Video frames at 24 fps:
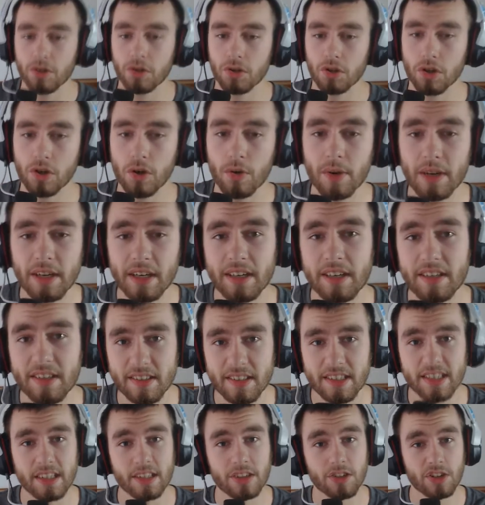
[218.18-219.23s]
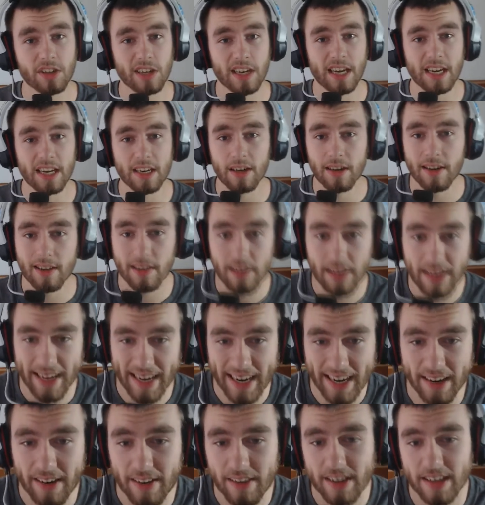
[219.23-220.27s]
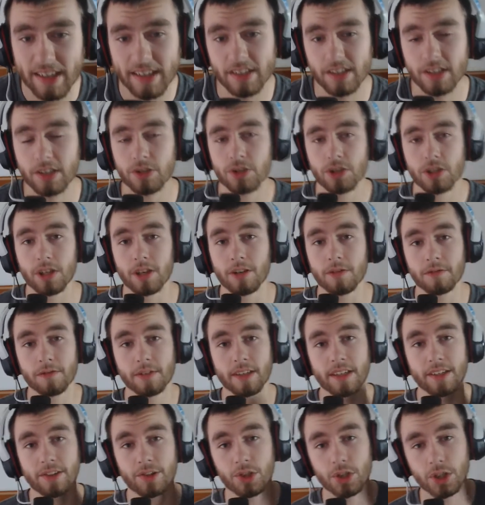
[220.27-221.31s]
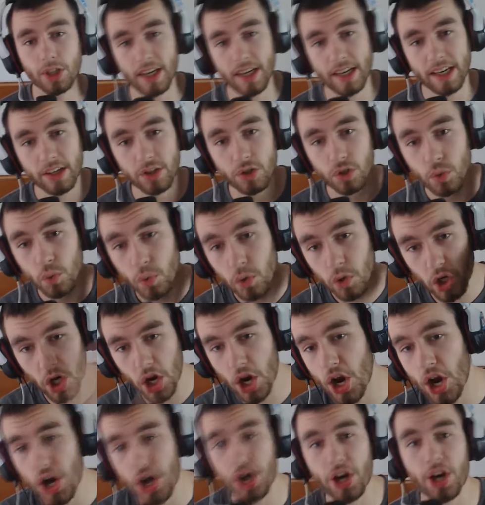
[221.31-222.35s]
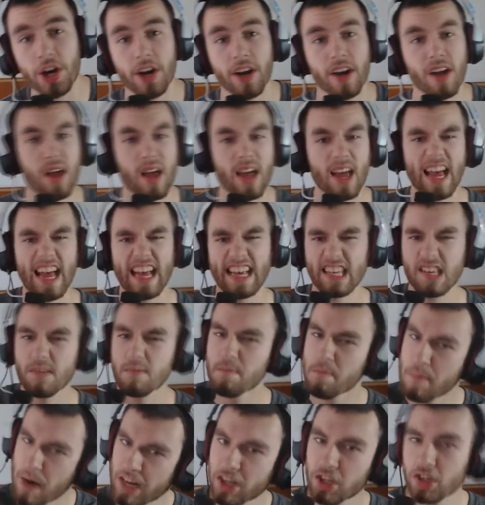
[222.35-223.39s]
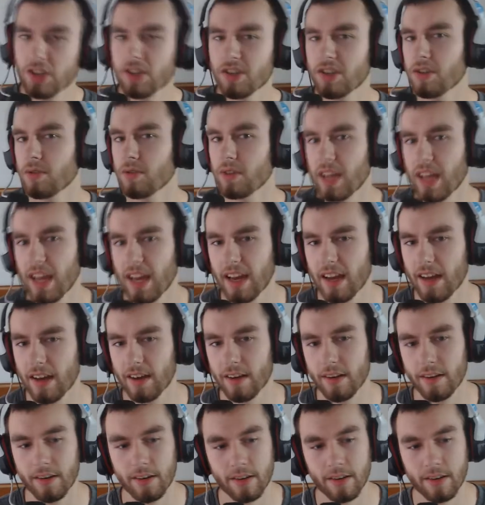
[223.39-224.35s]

going into Siege and analyzing yourself, trying to learn as much as you can.